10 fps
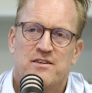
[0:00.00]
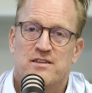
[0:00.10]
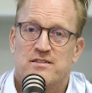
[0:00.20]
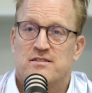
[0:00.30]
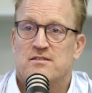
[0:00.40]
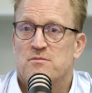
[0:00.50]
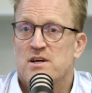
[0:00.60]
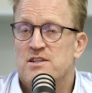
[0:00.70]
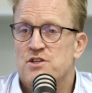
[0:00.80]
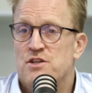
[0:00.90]
that
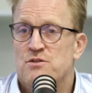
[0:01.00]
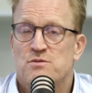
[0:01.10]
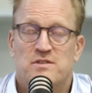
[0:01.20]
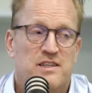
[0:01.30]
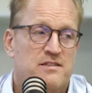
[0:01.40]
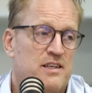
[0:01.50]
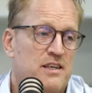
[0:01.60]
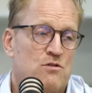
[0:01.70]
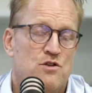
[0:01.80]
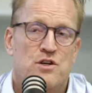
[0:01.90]
a new
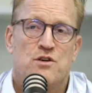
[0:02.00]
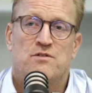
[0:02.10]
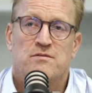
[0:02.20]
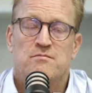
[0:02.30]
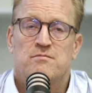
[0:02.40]
city or a new